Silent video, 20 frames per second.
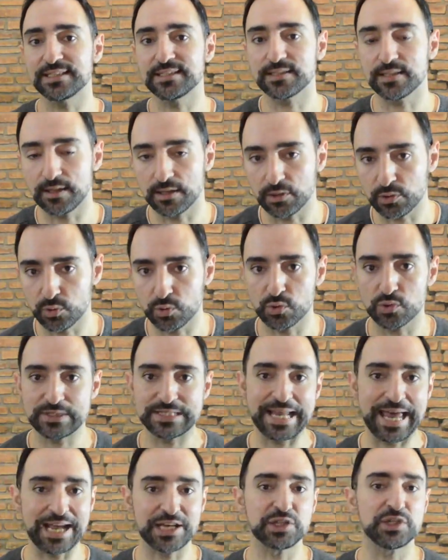guitar
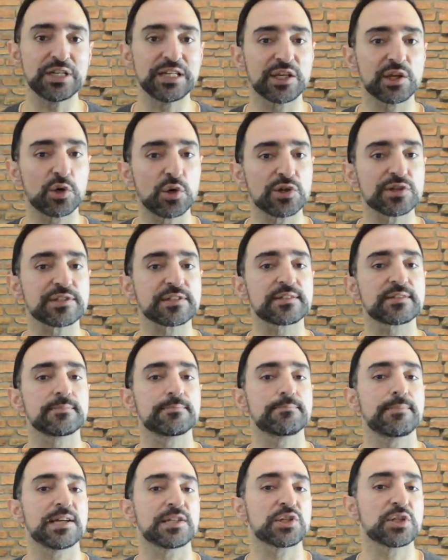course actually costs
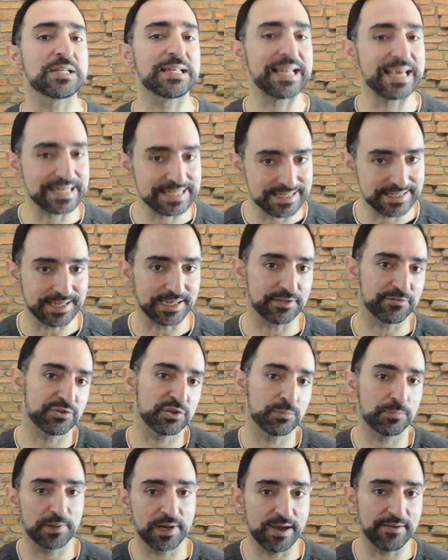much less than a
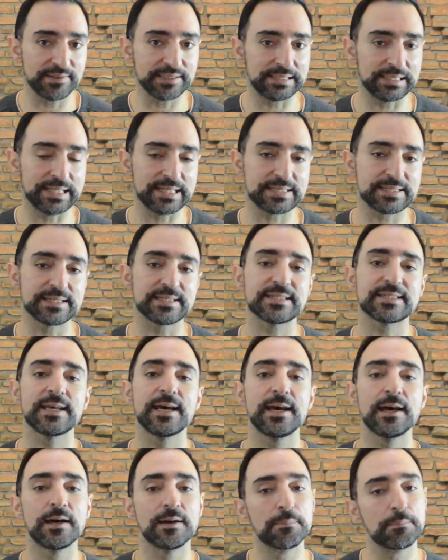few private lessons,
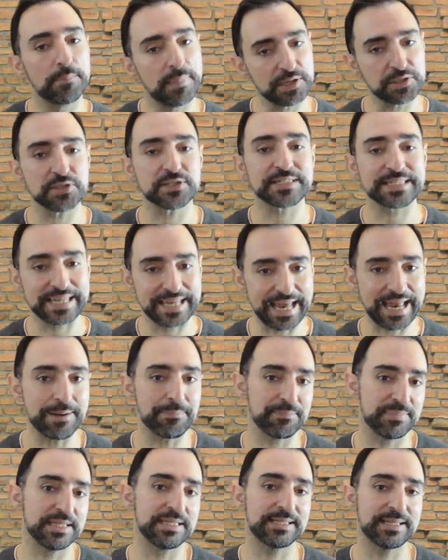budgets
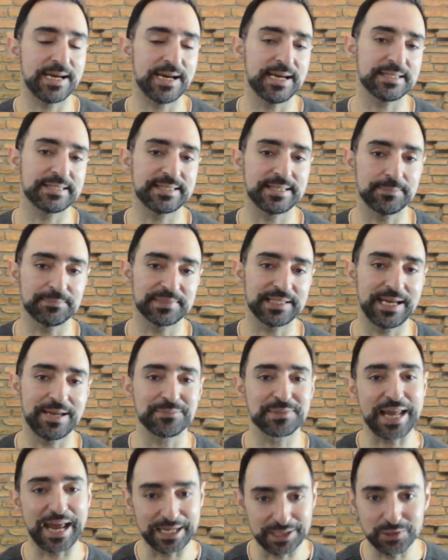can be tight
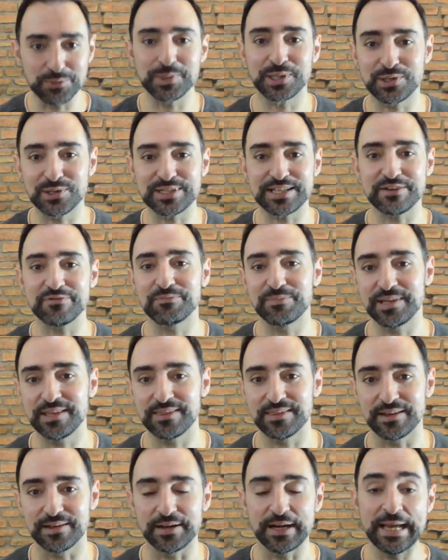sometimes. I know because I've been
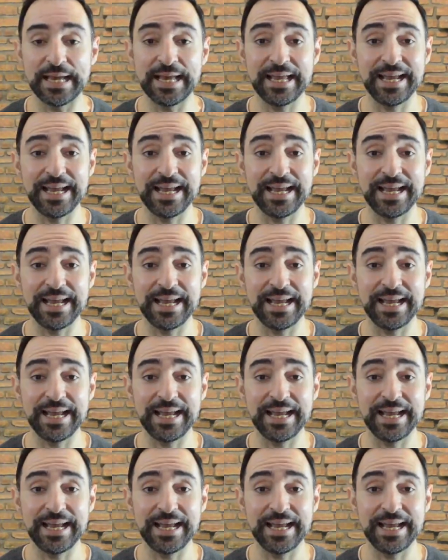there.